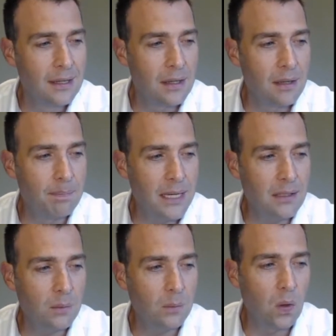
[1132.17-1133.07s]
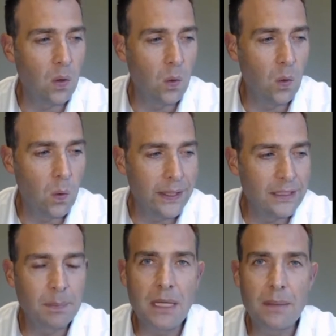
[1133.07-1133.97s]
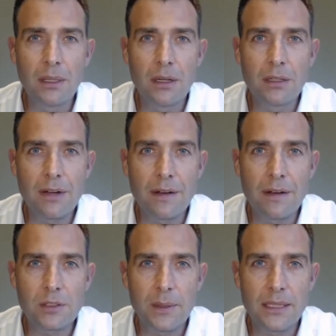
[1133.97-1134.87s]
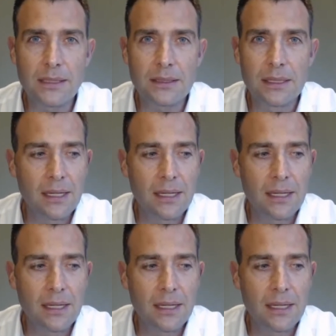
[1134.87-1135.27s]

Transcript: The bid will always be below the reference price,